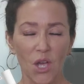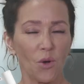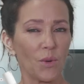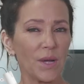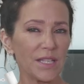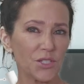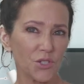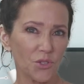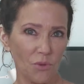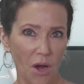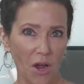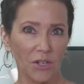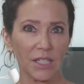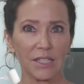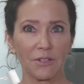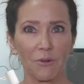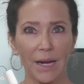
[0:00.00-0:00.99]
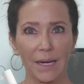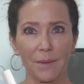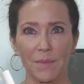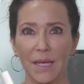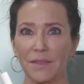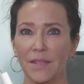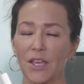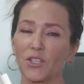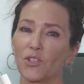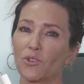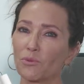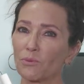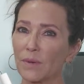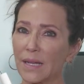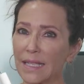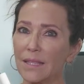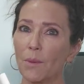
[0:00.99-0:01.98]
We strongly recommend that you
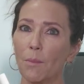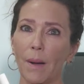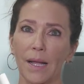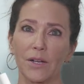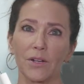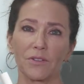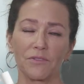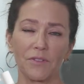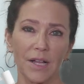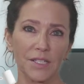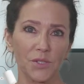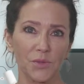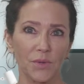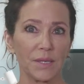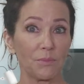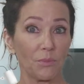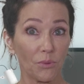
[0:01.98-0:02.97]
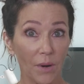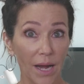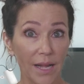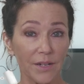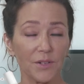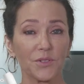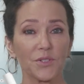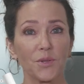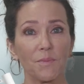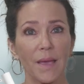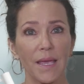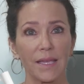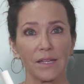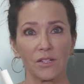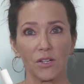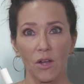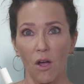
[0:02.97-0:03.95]
read the Buyer Advisory prior to
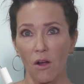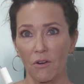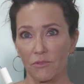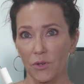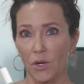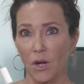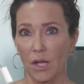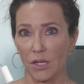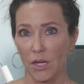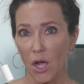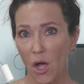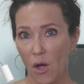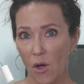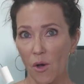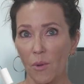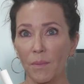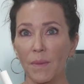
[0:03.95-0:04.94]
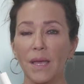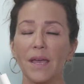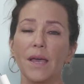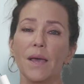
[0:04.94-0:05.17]
making an offer on a home,